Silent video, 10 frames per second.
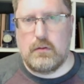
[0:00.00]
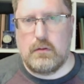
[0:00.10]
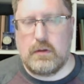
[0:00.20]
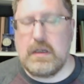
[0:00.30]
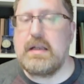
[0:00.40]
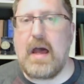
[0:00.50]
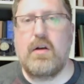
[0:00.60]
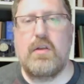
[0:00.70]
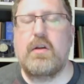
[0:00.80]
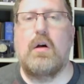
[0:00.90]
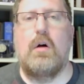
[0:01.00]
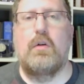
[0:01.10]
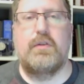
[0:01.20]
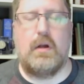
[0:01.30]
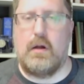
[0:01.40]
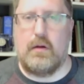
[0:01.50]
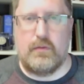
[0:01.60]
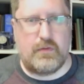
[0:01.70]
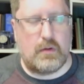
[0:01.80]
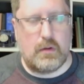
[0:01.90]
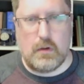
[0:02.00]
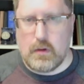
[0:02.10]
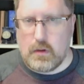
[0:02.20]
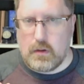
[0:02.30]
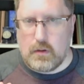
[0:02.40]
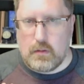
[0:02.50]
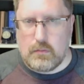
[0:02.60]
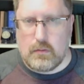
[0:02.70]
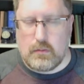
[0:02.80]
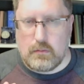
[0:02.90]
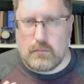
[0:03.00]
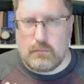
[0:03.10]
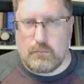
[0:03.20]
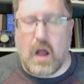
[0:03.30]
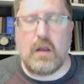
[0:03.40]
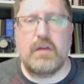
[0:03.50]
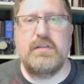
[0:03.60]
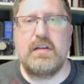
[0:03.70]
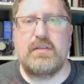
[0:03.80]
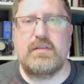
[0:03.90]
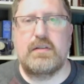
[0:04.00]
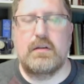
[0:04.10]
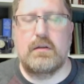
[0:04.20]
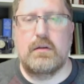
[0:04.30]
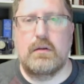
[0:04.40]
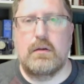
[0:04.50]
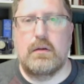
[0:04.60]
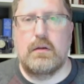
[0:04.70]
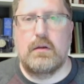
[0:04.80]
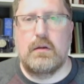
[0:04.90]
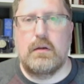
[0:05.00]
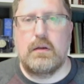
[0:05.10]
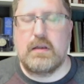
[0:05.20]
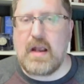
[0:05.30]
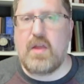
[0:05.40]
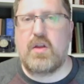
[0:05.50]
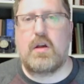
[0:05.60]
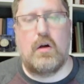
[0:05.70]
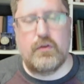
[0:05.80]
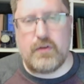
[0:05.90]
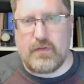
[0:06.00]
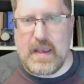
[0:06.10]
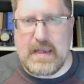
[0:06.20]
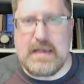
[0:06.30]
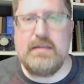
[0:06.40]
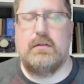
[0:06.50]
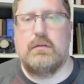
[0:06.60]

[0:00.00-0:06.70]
Get out of the cult of politics. Get out of the cult of hate.